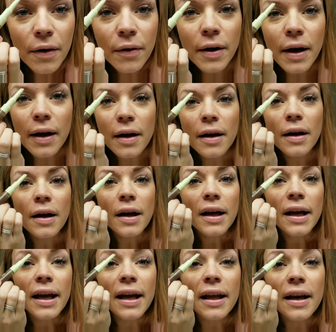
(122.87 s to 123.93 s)
okay?
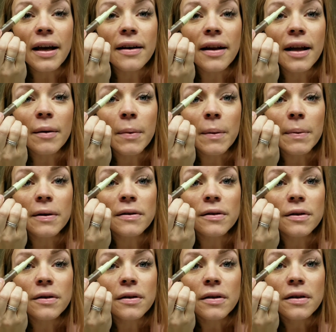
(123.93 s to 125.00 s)
And I take my
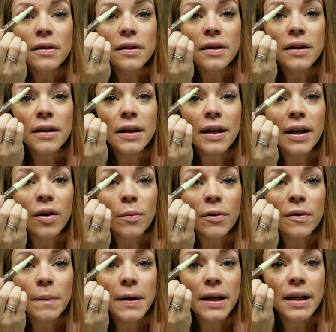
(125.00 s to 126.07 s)
pencil and I
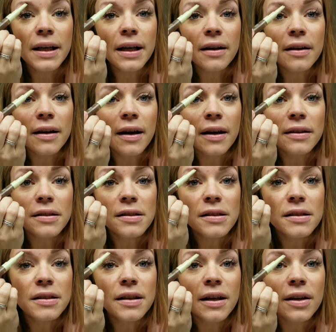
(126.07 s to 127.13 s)
almost like connect the dots.
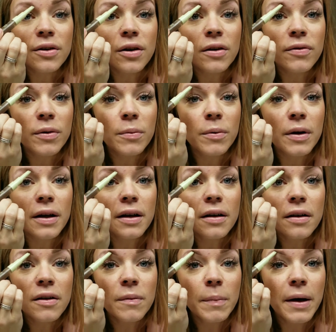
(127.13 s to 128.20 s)
I draw from one
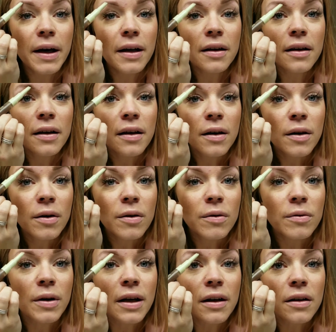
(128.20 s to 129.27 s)
spot
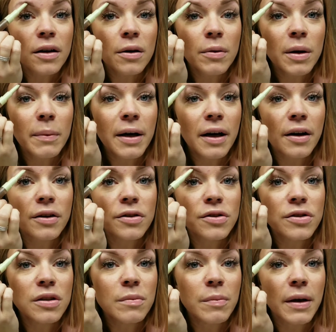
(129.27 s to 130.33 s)
right to where my arch
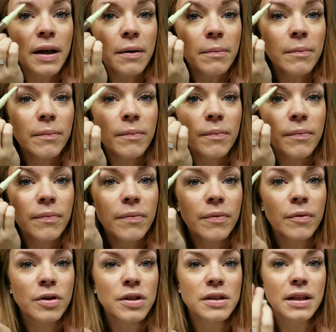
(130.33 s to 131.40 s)
should be,
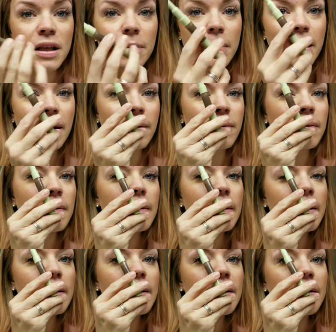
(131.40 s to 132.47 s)
which is going to be
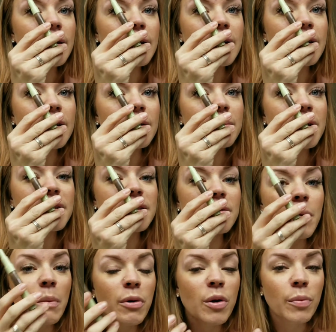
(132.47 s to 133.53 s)
right here based on
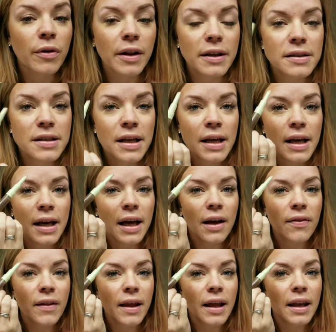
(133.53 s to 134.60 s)
where my pupil is, and
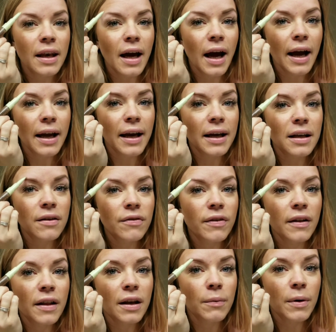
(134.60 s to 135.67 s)
then I kind of
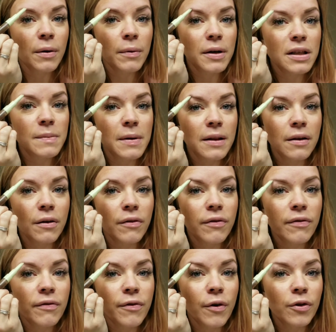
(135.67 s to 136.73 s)
fill in where I want it to be a little
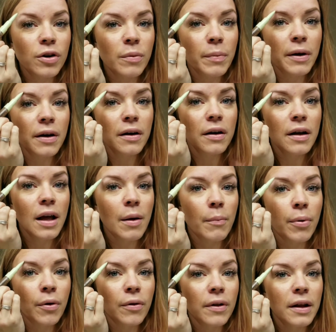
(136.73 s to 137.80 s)
fuller up here and
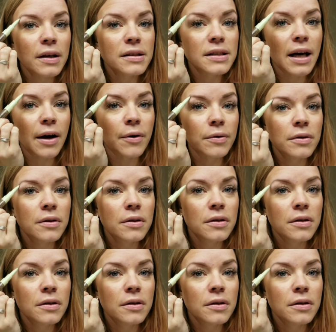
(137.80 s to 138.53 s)
pull it down